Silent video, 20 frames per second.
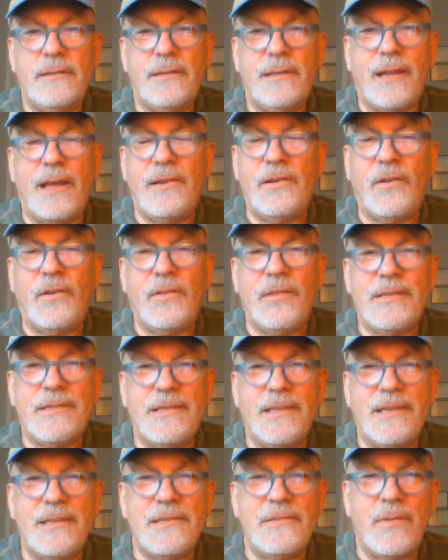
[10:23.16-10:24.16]
I know
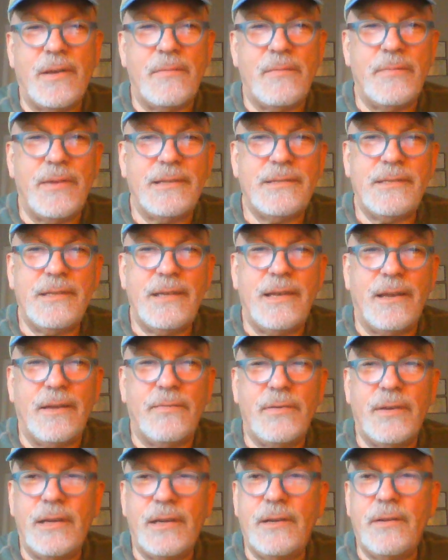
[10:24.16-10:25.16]
these things about
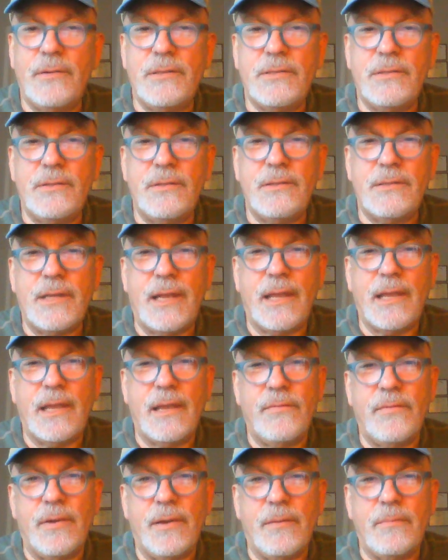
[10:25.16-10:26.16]
myself. I know as soon as I
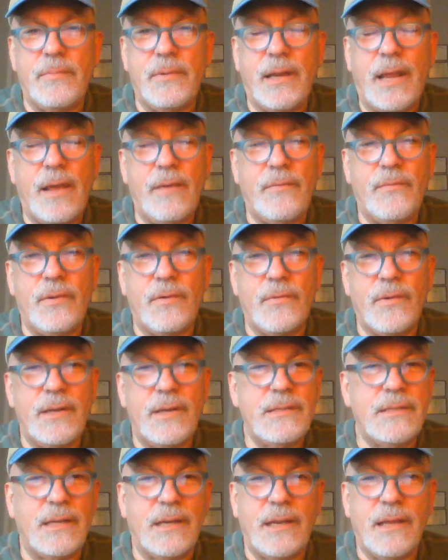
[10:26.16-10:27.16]
give up and have no
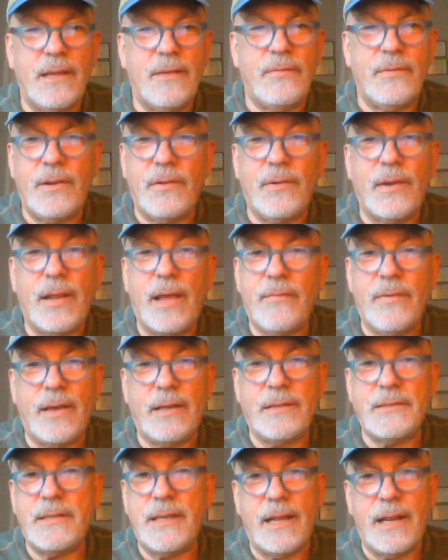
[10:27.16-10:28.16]
reason to live and don't have
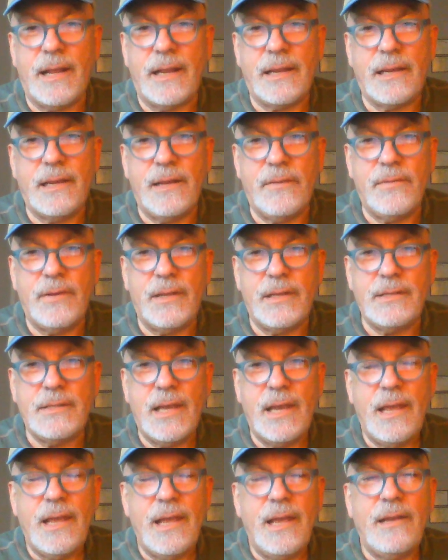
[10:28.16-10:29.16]
outside activities,
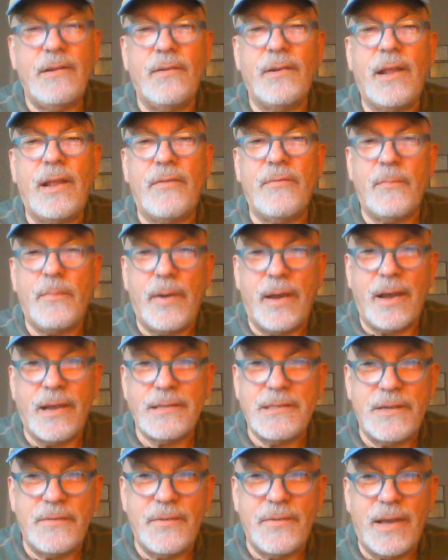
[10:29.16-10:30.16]
don't have a
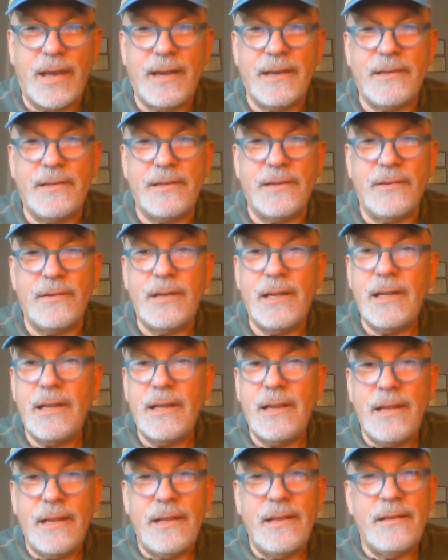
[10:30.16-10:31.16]
positive attitude,
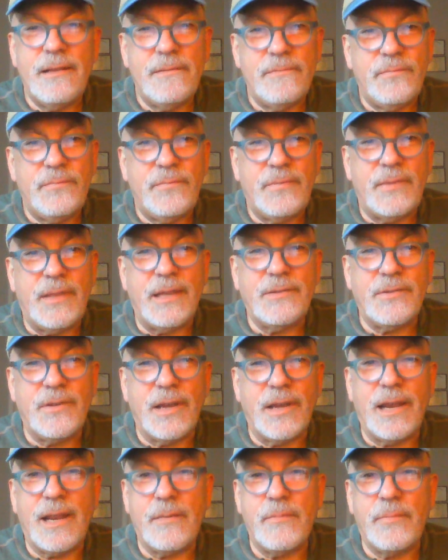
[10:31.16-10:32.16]
things are
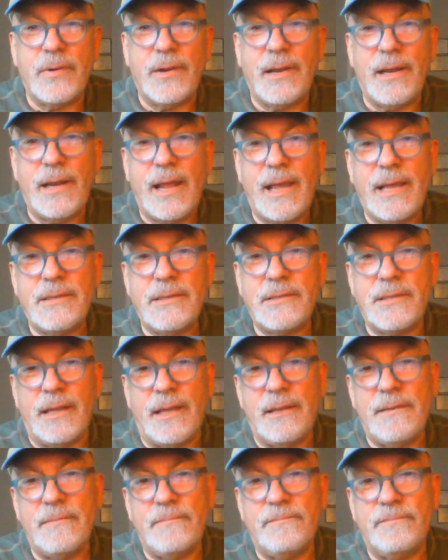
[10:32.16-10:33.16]
going to get pretty
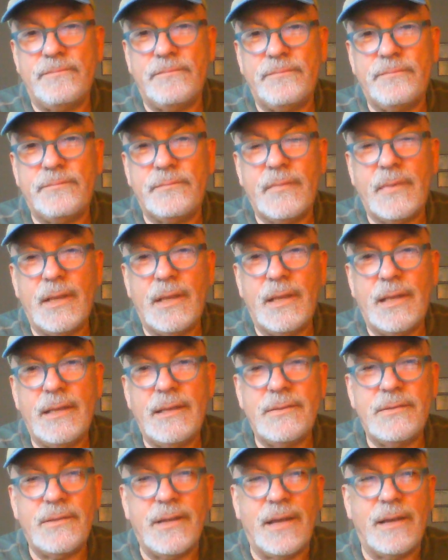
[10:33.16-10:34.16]
nasty.
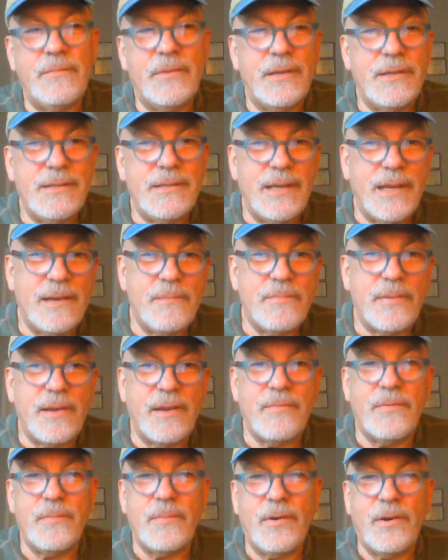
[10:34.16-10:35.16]
So I'm usually up
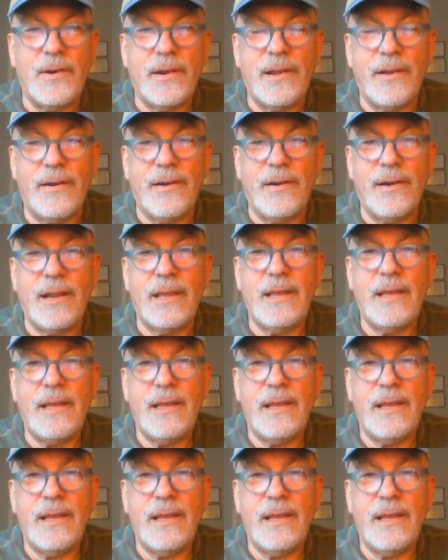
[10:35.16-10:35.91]
every morning early.